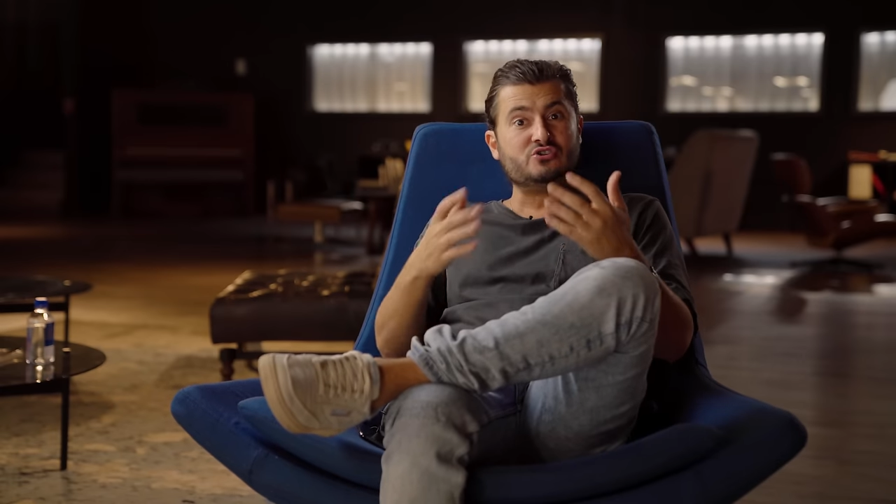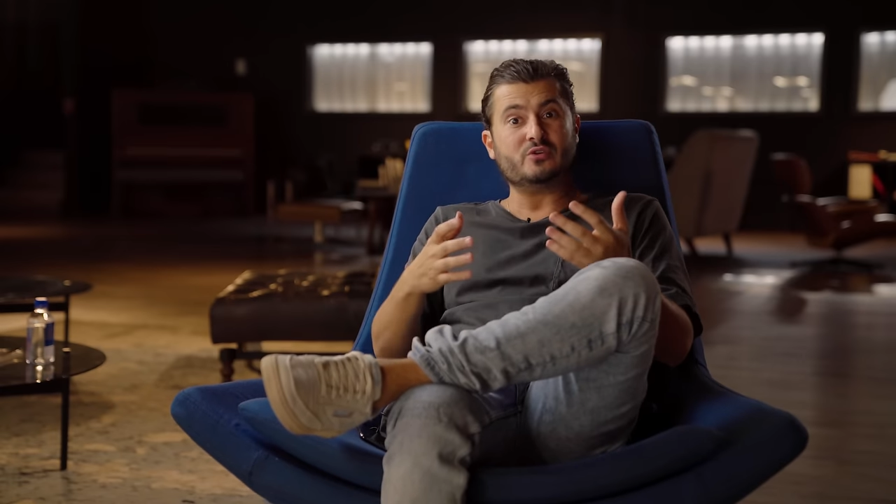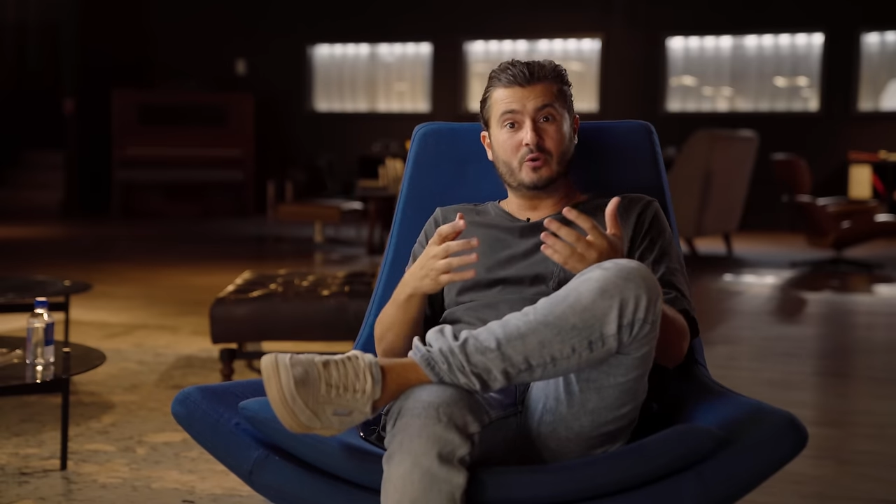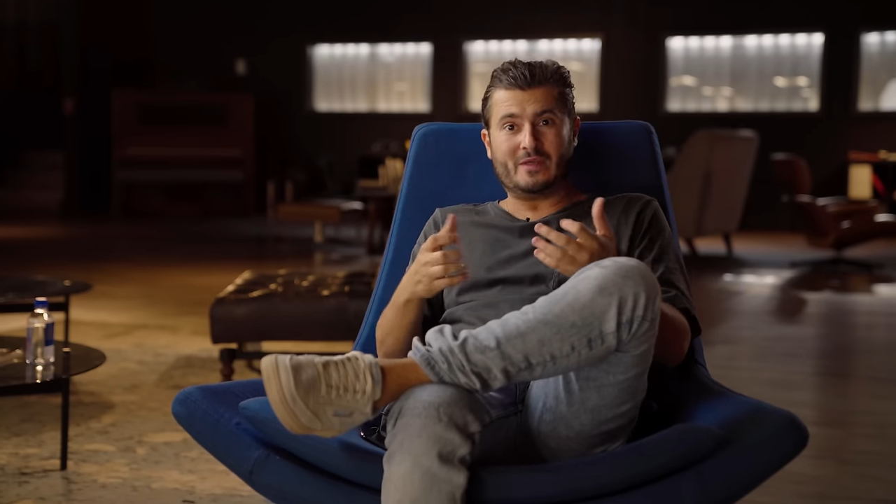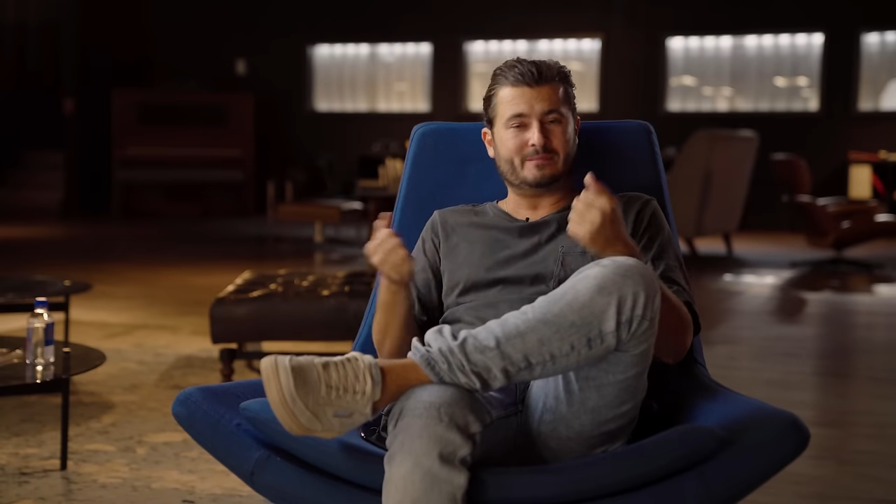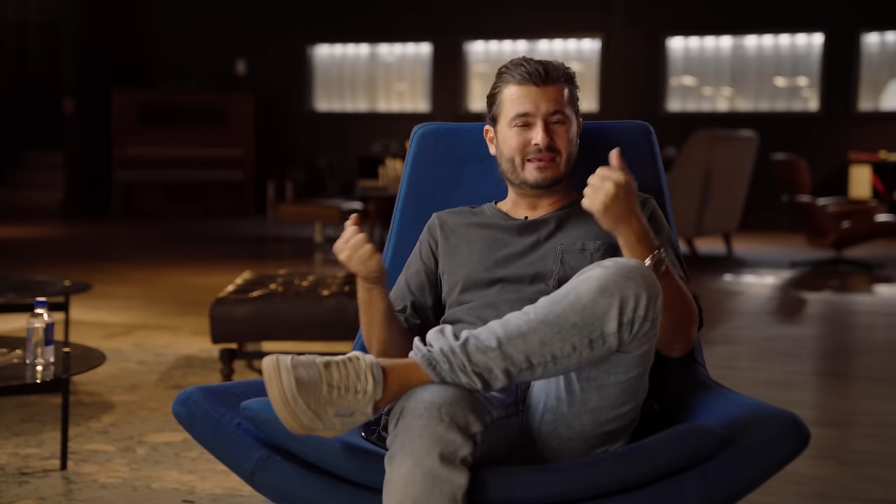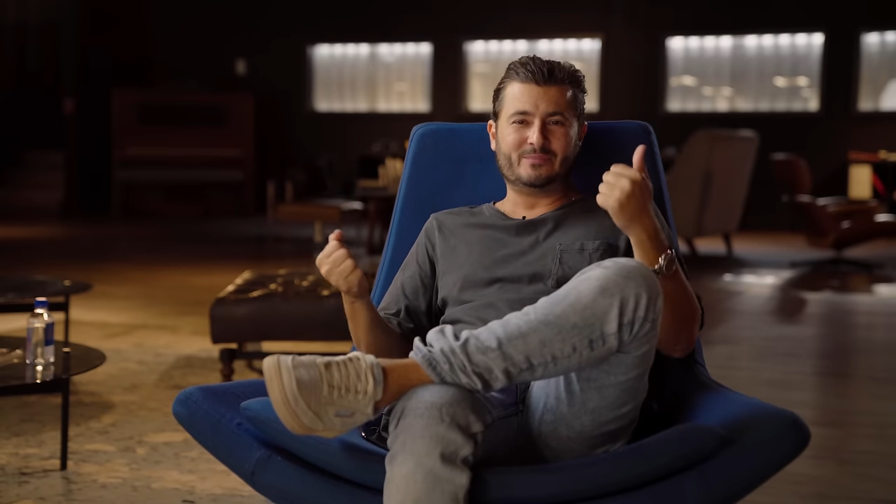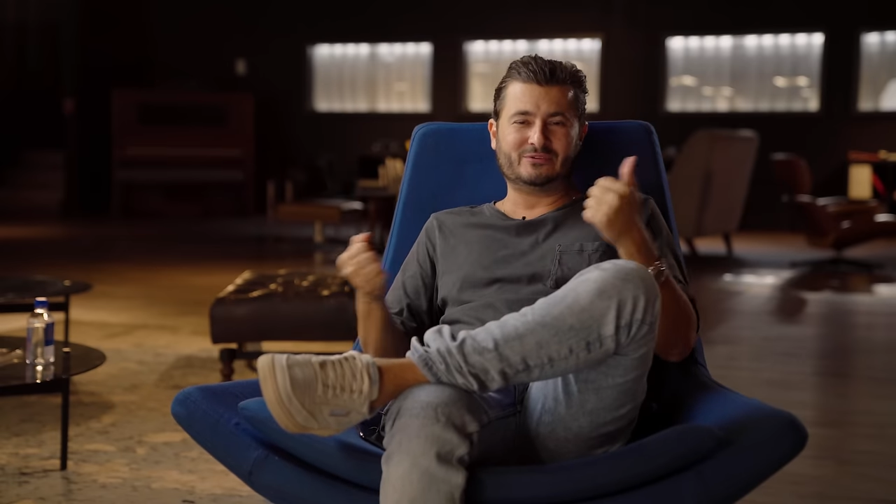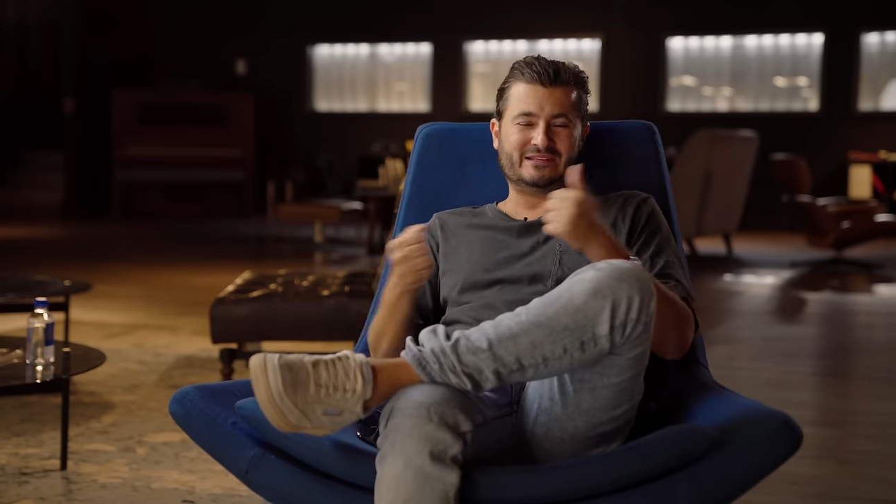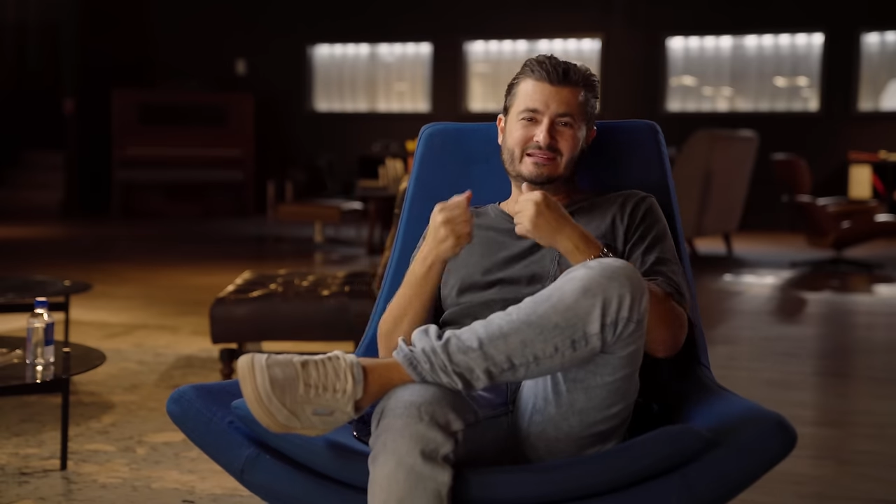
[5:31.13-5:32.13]
you know that
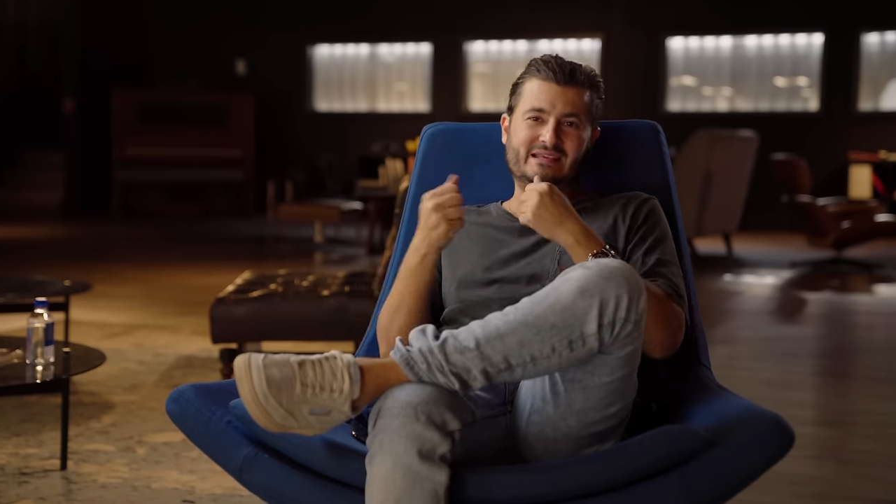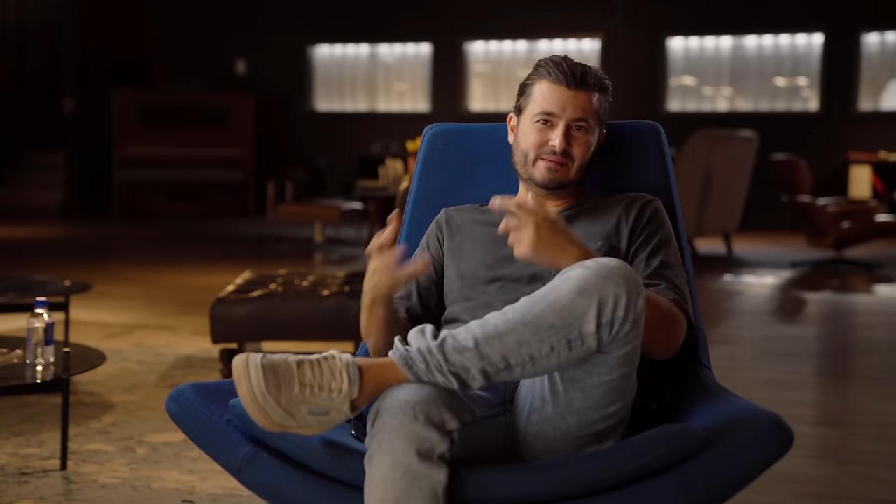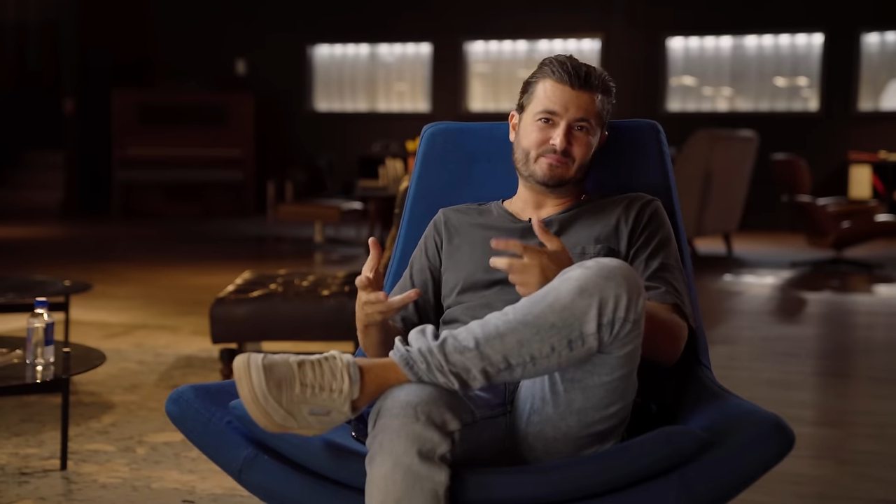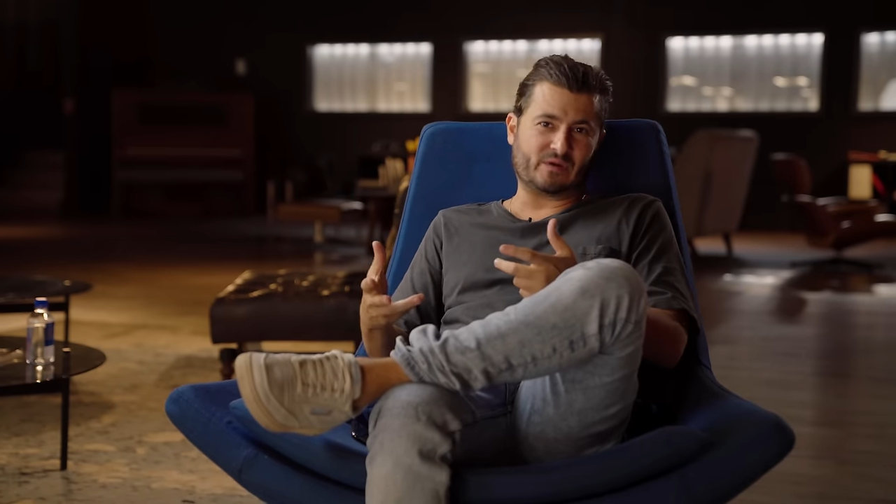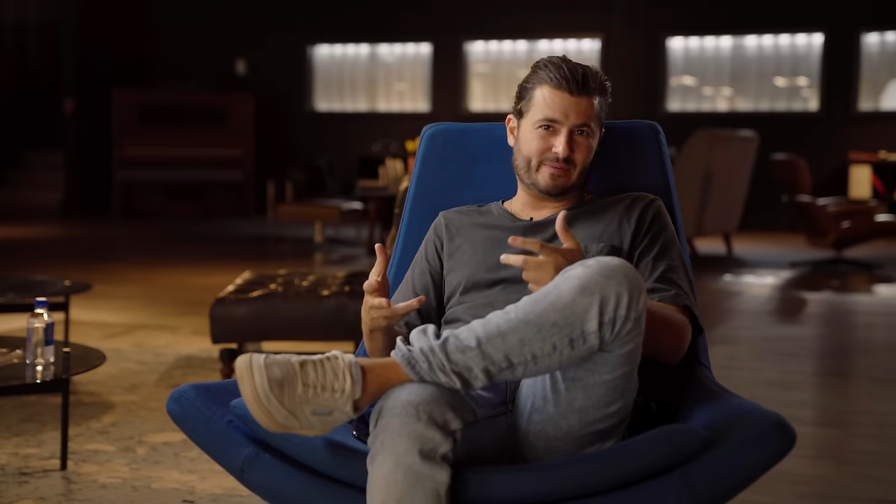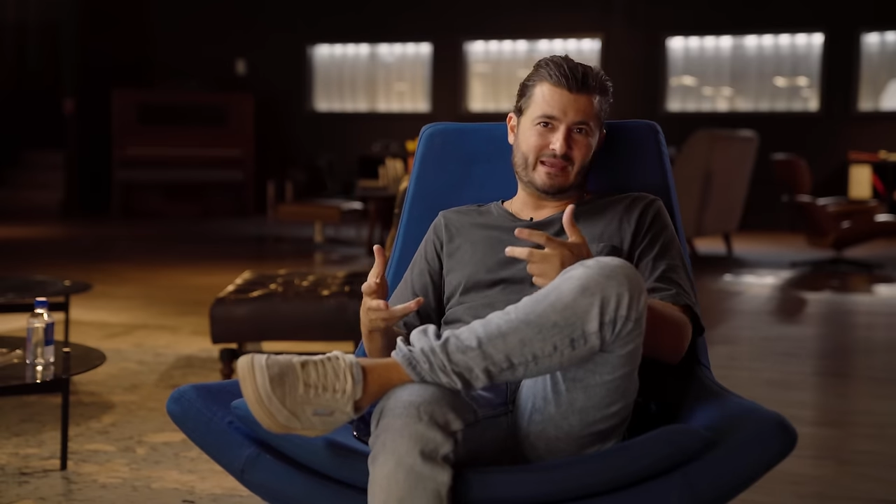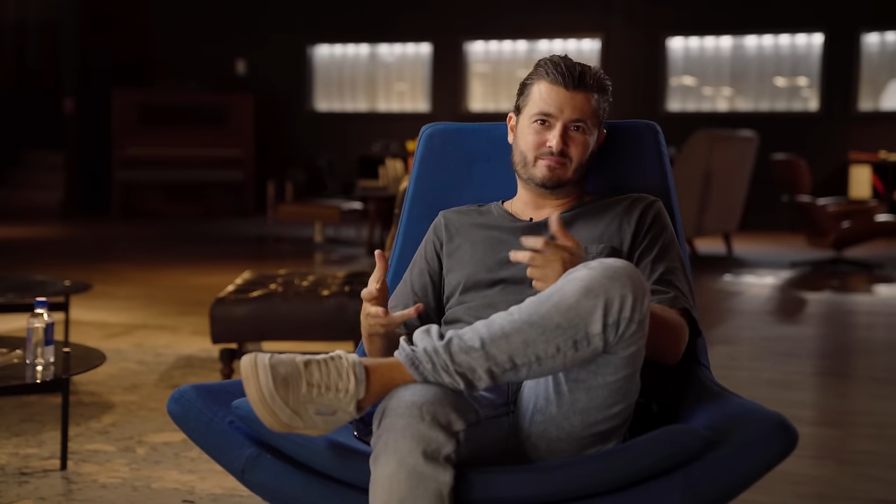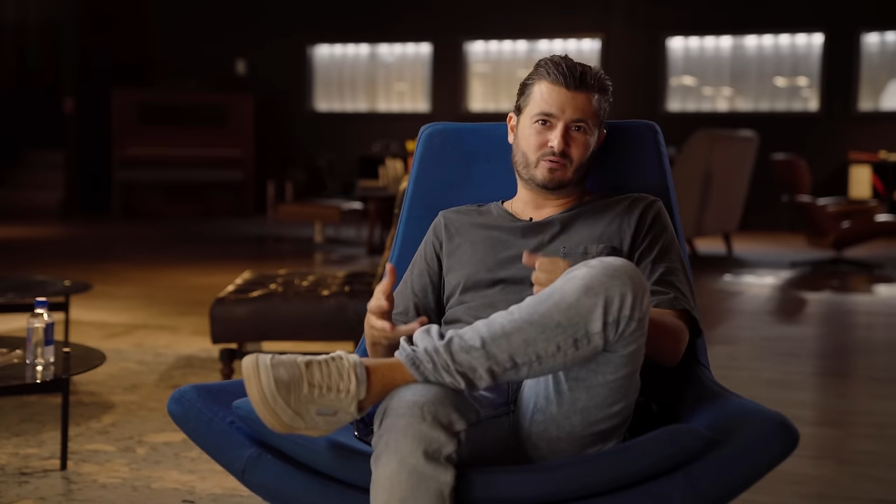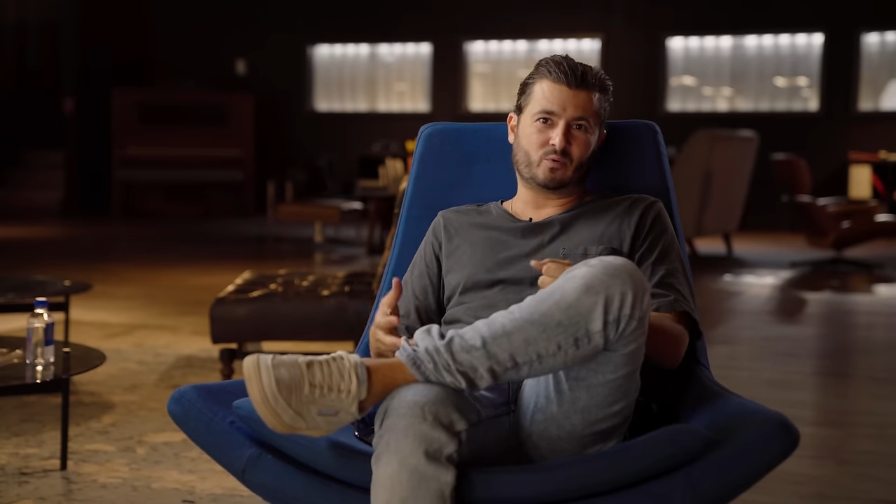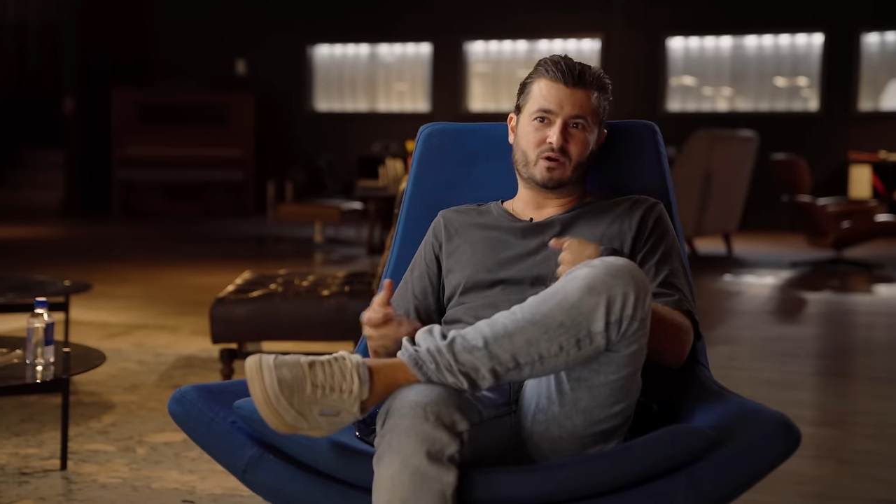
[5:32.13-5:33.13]
people didn't keep their
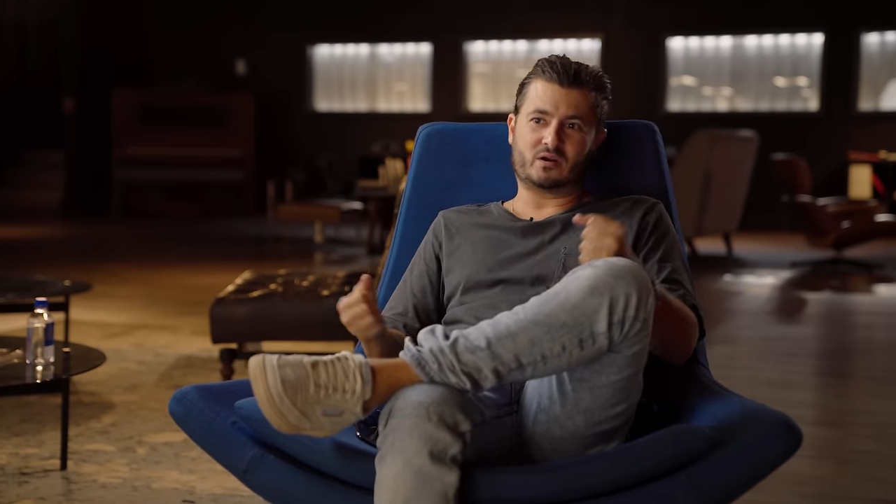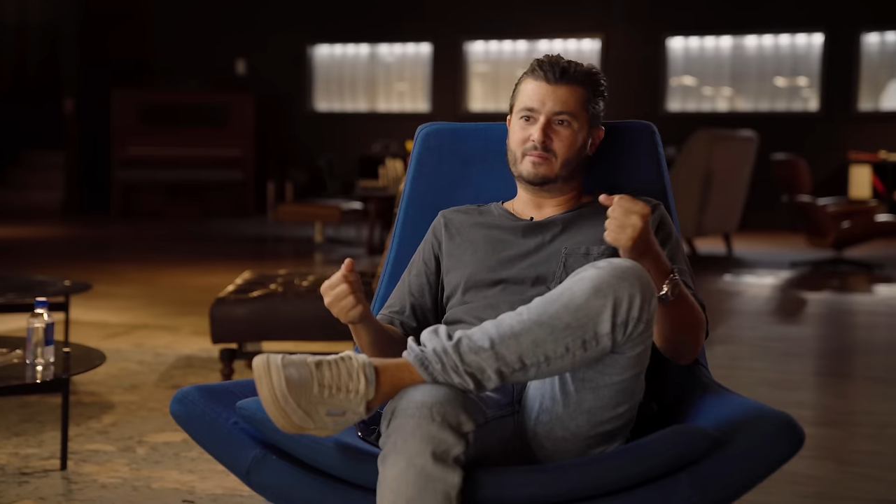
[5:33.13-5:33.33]
paperwork.